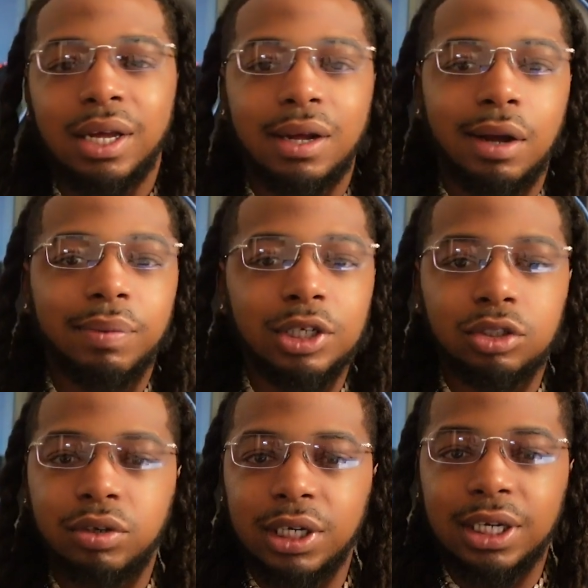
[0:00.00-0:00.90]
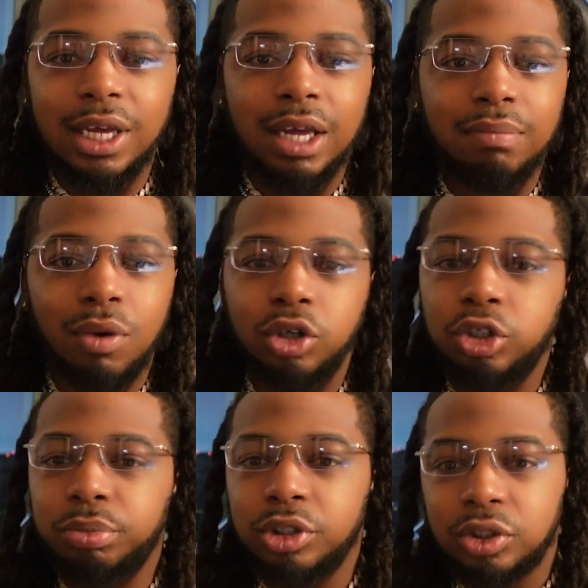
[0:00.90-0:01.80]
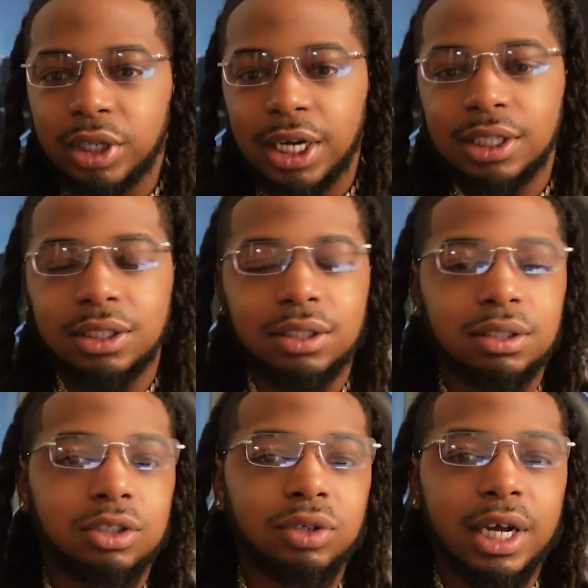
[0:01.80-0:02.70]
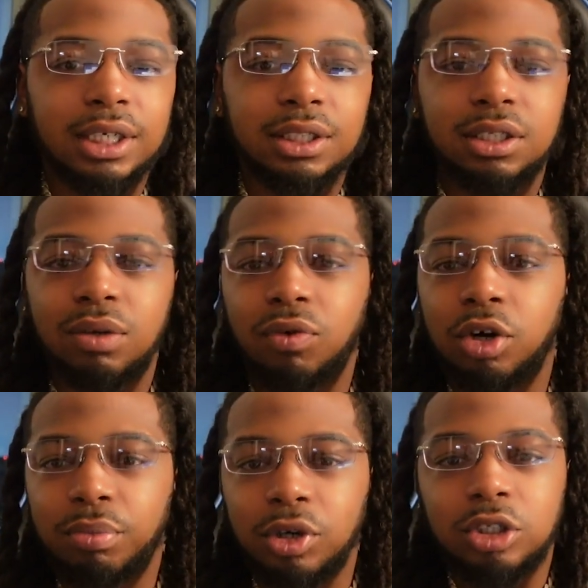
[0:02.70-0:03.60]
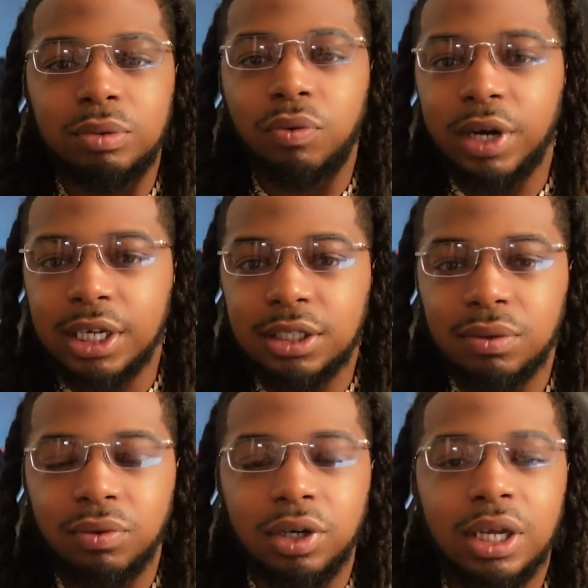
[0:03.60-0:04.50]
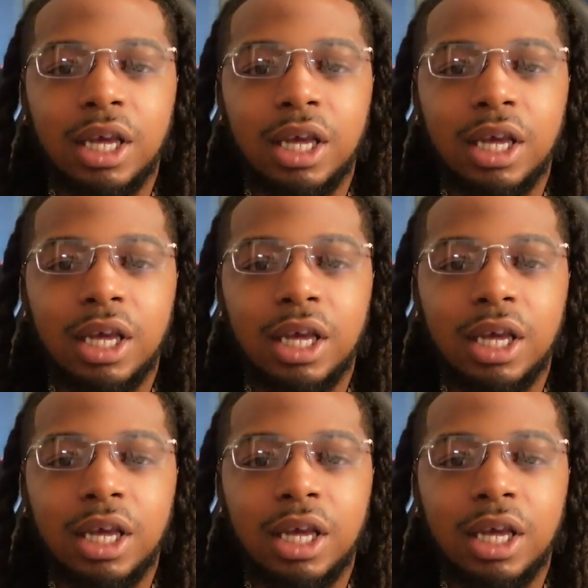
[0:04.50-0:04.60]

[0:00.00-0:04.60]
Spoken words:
In this credit game, multiple strategies can work multiple ways, can work.